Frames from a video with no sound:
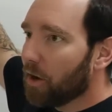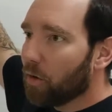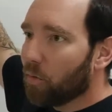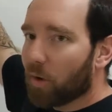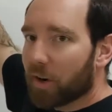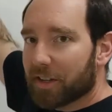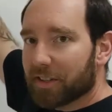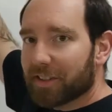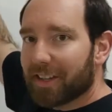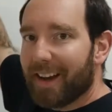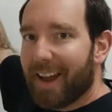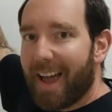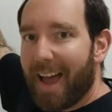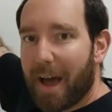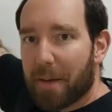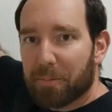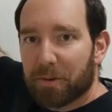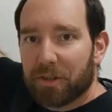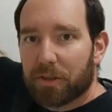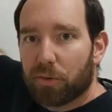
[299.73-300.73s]
what is gonna
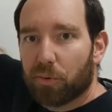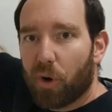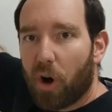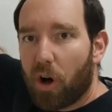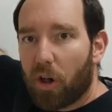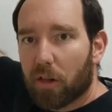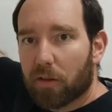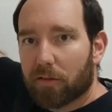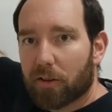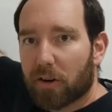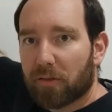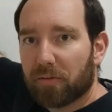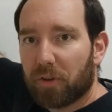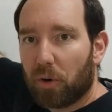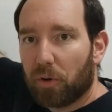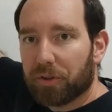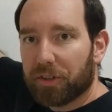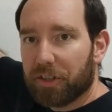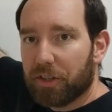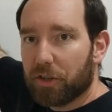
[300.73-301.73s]
happen to all of our
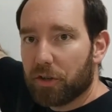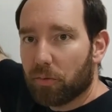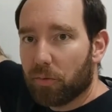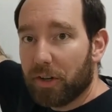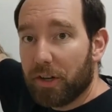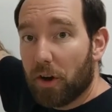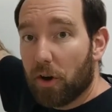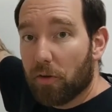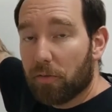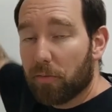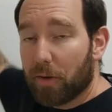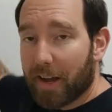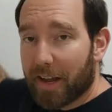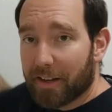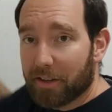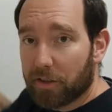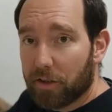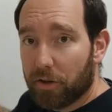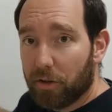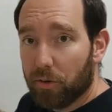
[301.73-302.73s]
voltage? We know if we
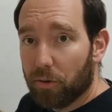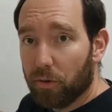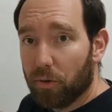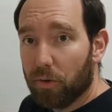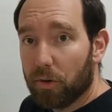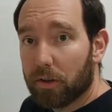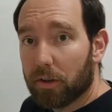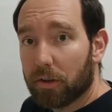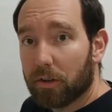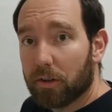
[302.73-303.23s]
had two,